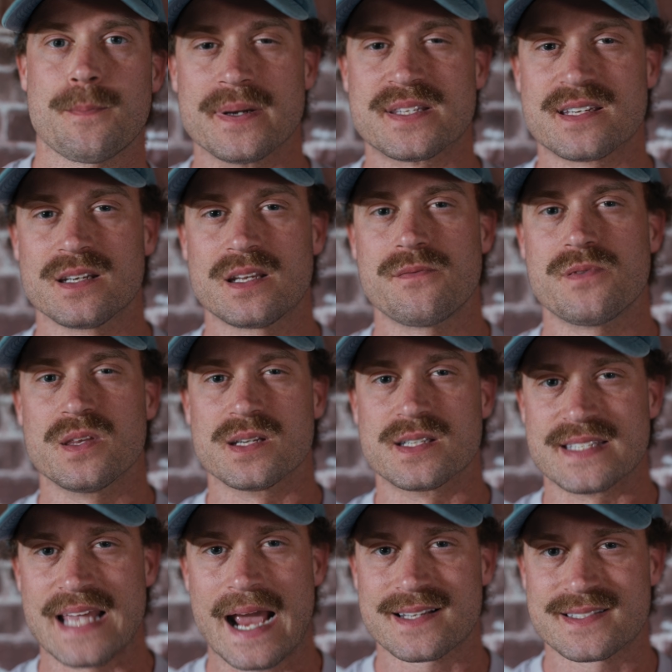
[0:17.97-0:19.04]
but it's going to give you the
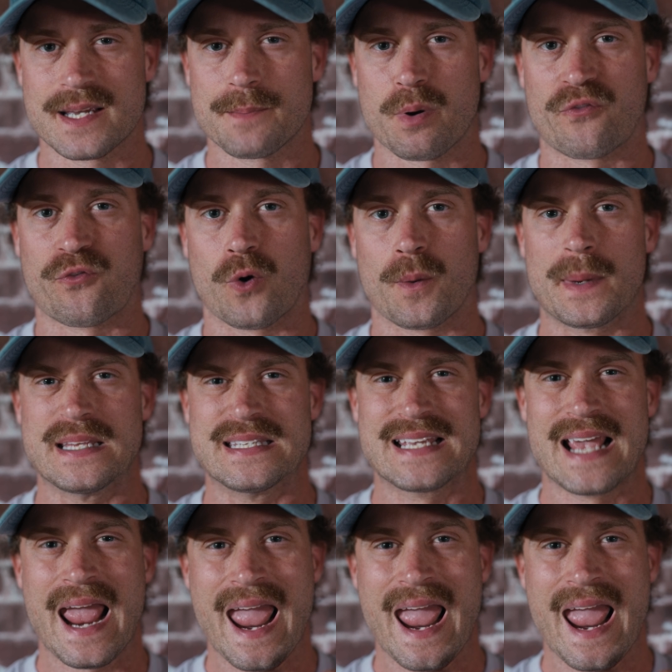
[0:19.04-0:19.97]
exact same performance